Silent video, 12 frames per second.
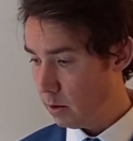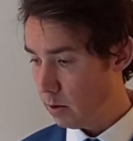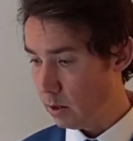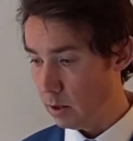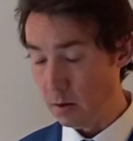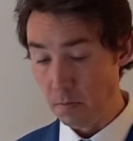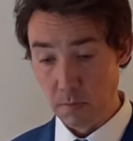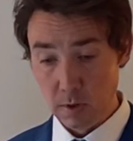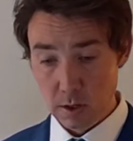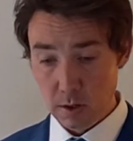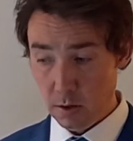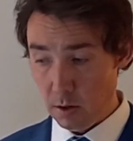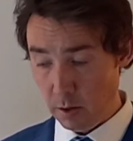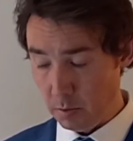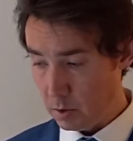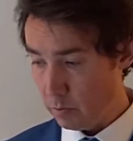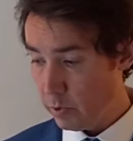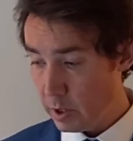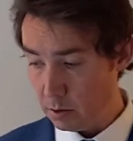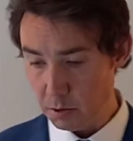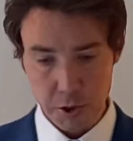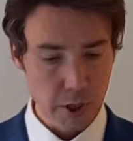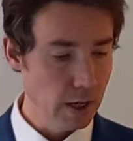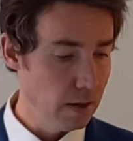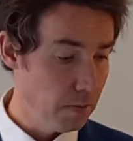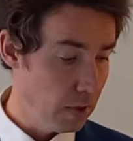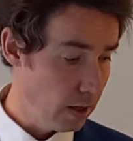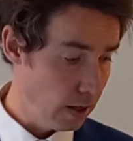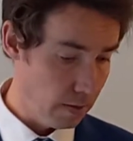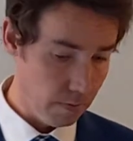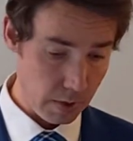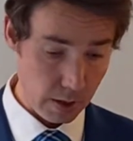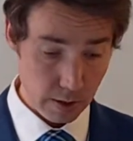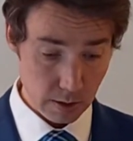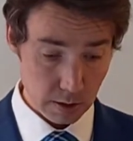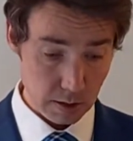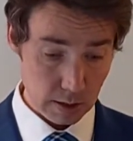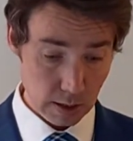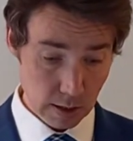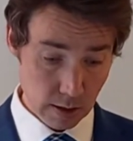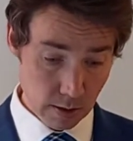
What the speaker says: It was a real shame because